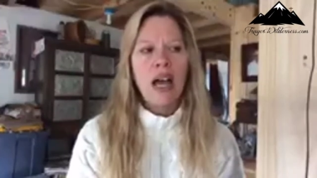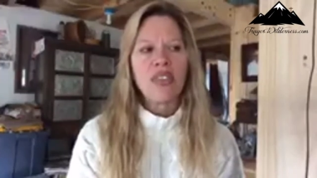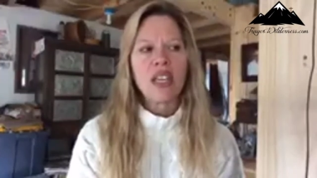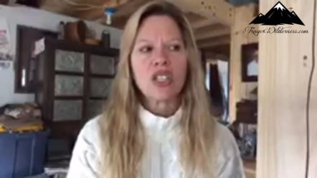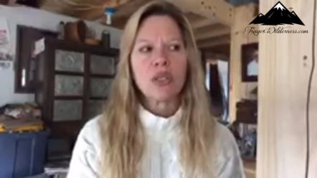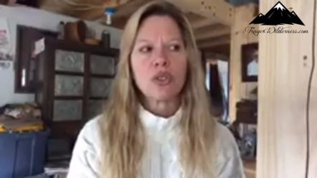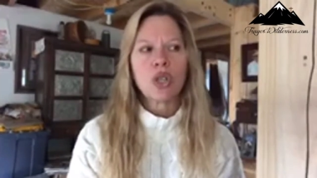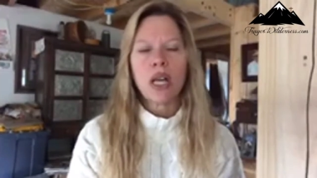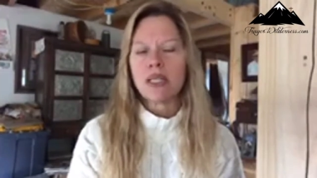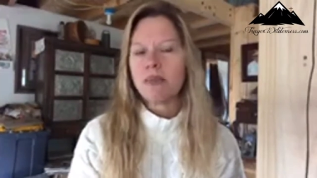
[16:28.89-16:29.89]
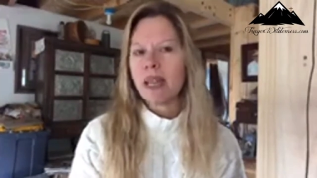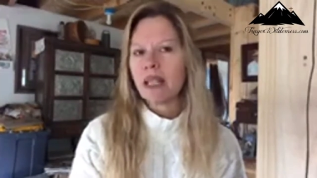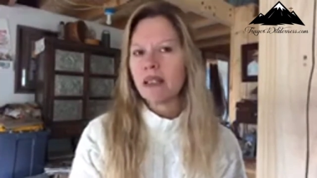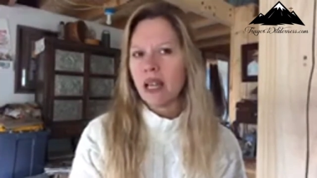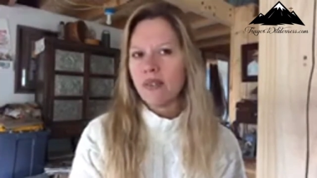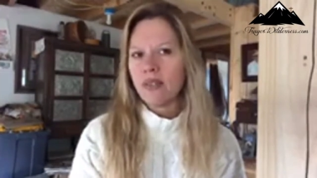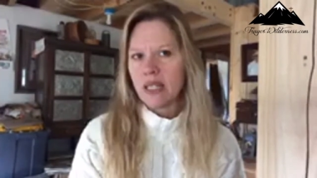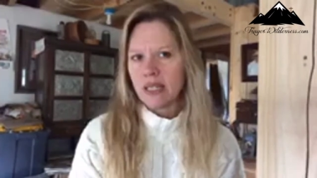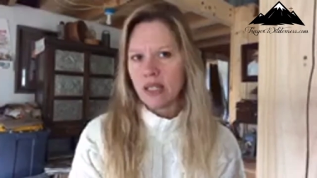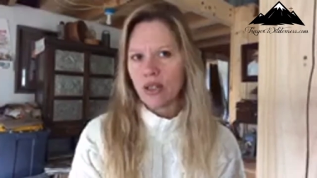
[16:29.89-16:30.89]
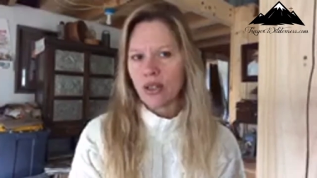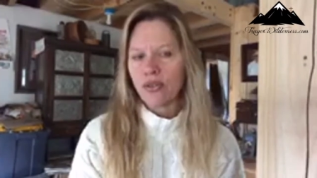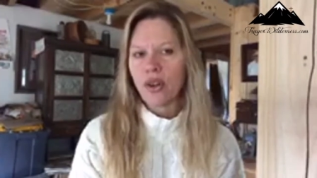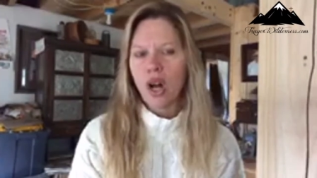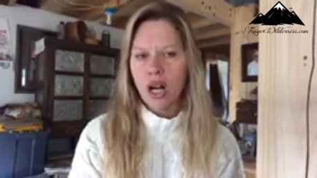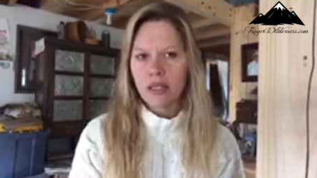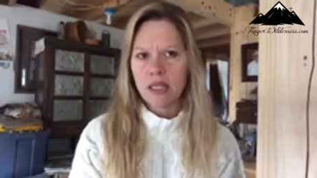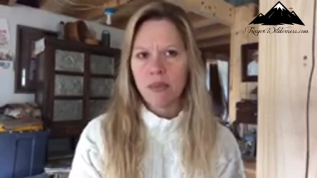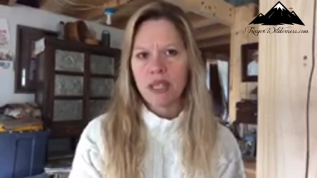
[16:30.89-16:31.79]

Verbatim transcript: I think she was trying to make life easier for Austin,